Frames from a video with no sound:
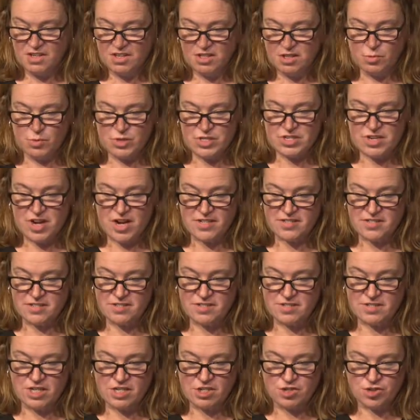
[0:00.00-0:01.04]
The Wisconsin
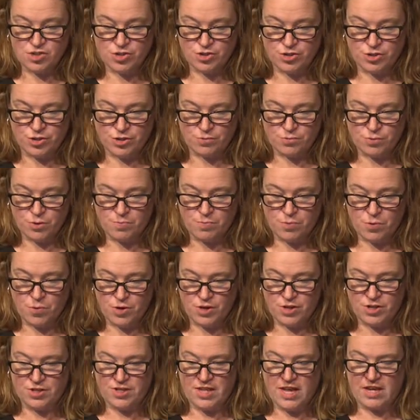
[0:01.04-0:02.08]
State Journal
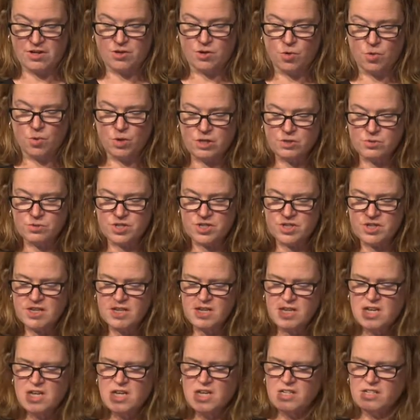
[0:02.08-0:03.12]
reported that, quote,
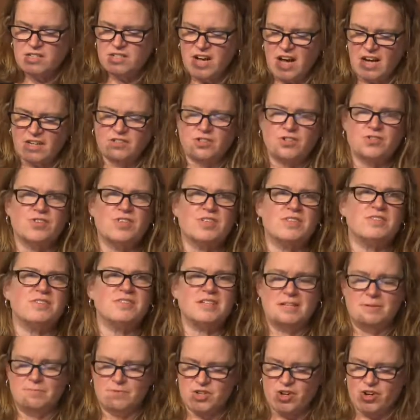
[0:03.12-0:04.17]
doctors, it
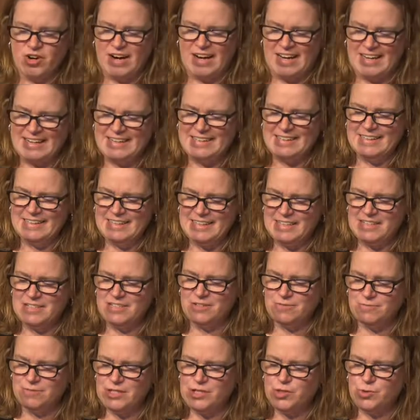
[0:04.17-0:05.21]
seems, are highly
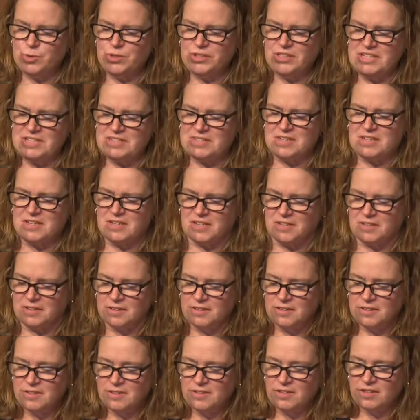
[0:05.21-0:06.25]
individualistic.
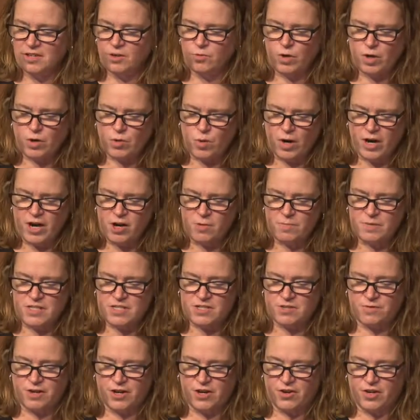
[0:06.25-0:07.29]
Their
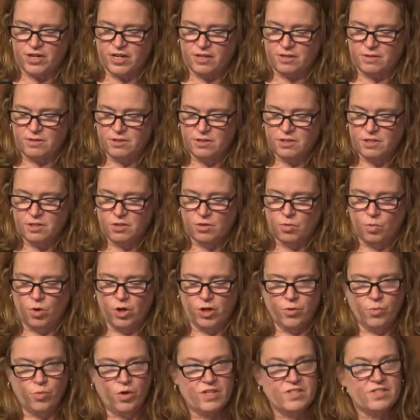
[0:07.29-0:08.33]
requirements vary.
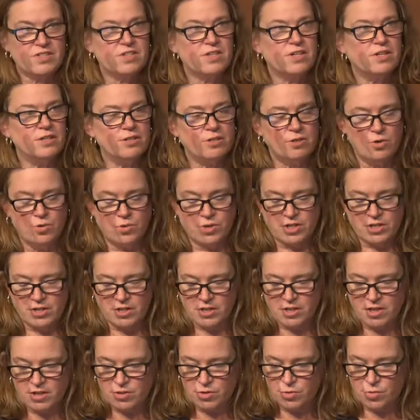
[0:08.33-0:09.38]
One wants to own and
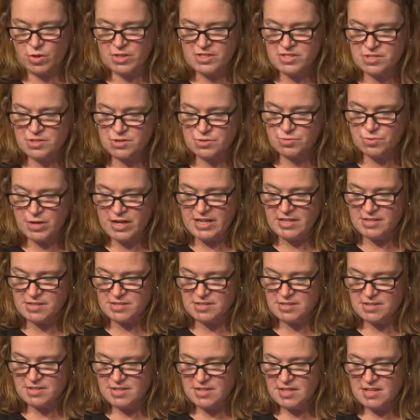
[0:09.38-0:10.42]
another wants to
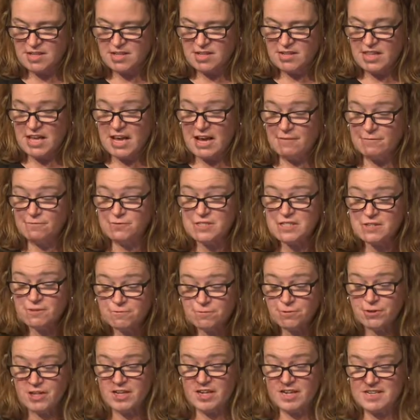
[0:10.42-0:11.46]
rent. They have
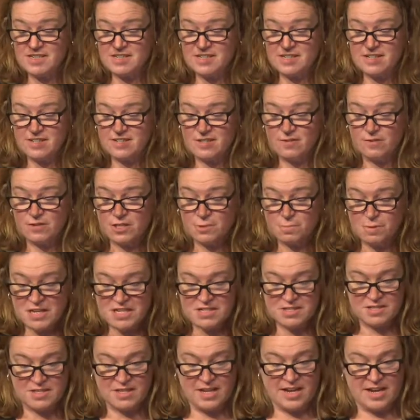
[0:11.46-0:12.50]
different ideas of
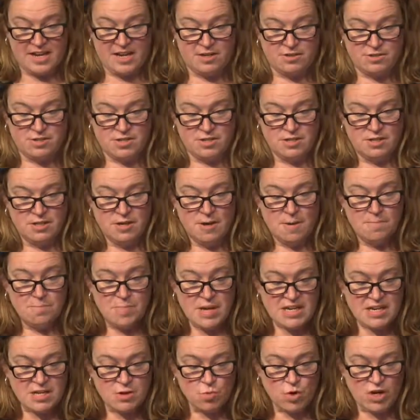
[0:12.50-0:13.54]
space layout.
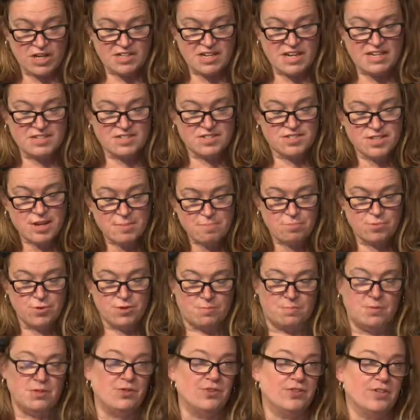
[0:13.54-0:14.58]
Many want a
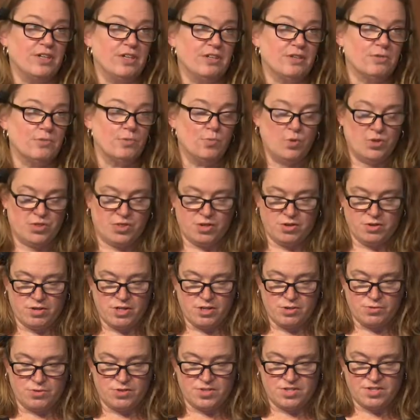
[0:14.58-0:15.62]
separate building with their
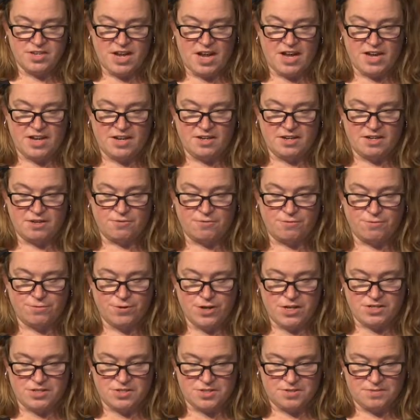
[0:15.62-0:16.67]
own sign in
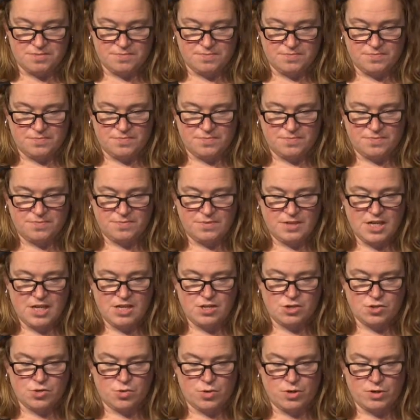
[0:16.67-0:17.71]
front
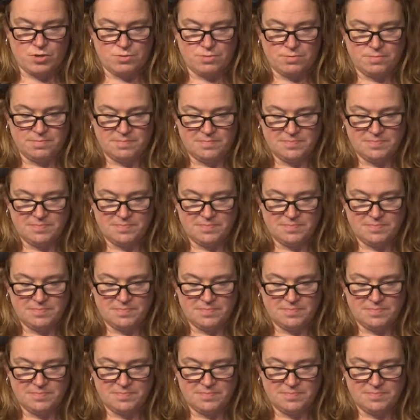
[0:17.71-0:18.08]
end quote.